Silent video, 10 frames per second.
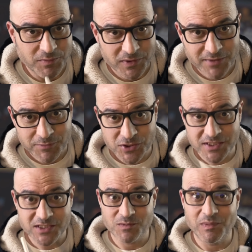But let me just
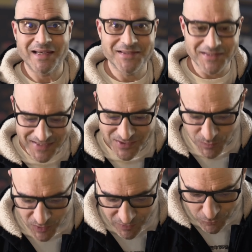explain the death
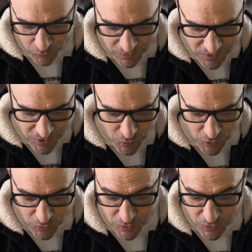spiral to you.